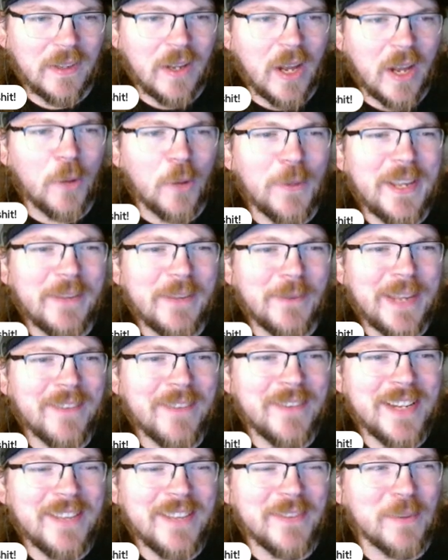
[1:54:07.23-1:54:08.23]
Oh, we
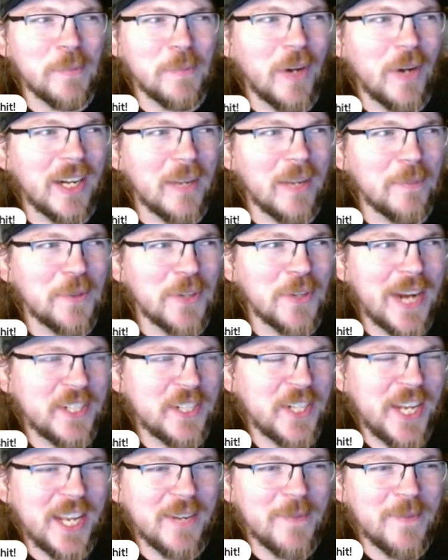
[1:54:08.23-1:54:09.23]
haven't even brought up Trash
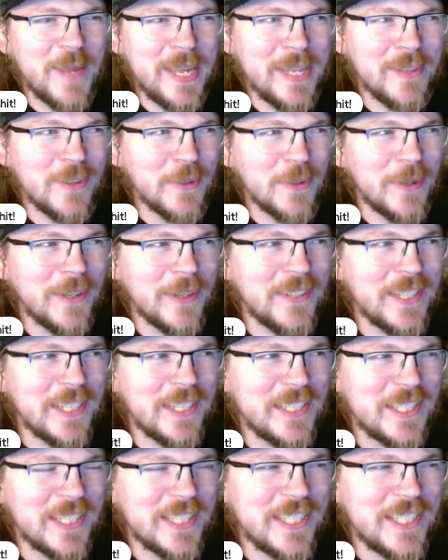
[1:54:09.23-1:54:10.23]
Can Man throughout
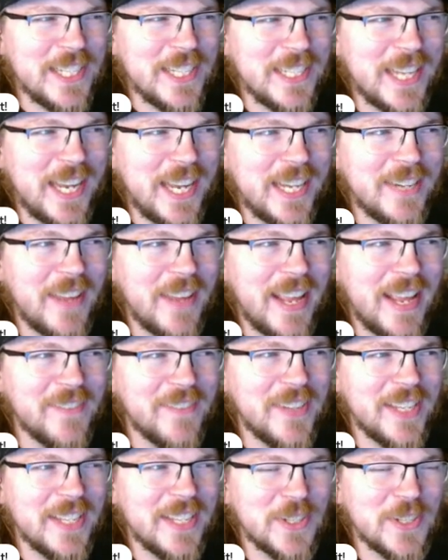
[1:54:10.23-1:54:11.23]
this because he's kind of
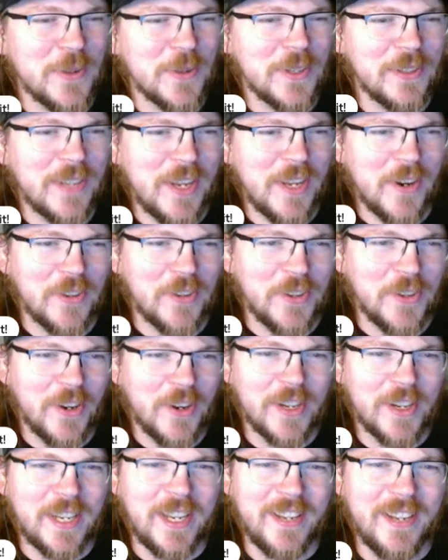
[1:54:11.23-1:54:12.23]
having his own character
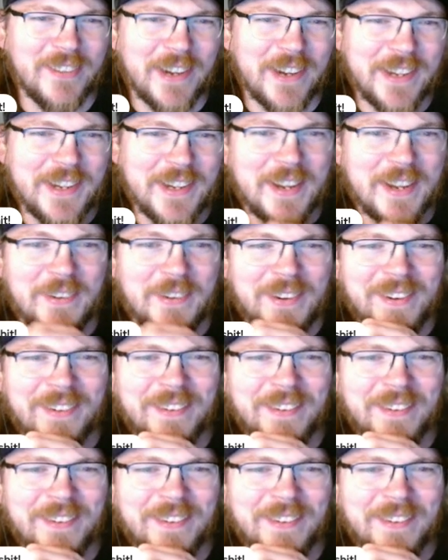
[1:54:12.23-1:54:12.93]
arc right now.